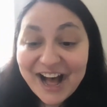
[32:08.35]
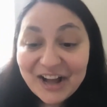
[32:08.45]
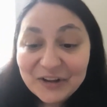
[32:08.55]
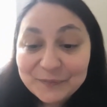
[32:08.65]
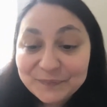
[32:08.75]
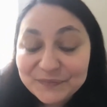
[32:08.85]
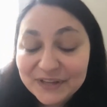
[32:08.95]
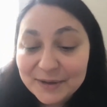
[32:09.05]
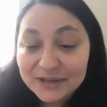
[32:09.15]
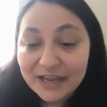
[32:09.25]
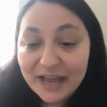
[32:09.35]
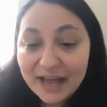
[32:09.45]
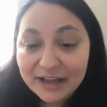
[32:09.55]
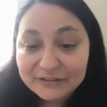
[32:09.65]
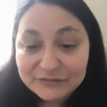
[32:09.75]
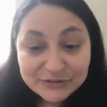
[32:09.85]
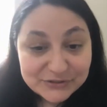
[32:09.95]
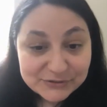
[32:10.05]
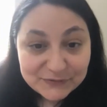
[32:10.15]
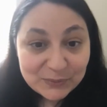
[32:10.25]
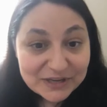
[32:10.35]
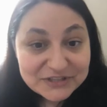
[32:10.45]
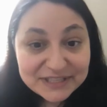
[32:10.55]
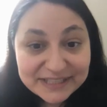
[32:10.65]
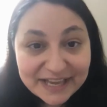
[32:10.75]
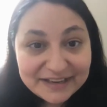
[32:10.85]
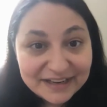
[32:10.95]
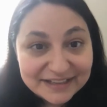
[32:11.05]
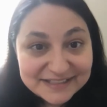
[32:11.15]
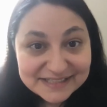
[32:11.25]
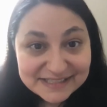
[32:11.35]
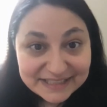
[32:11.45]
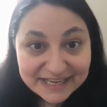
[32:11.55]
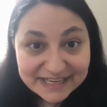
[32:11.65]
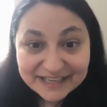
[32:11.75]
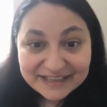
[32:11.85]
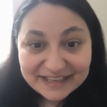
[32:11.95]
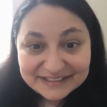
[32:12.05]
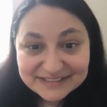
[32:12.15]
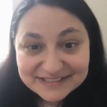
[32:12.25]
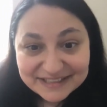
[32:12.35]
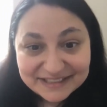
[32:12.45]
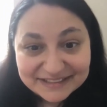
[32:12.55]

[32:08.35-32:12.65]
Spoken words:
For those of you watching, get Dancing Naked and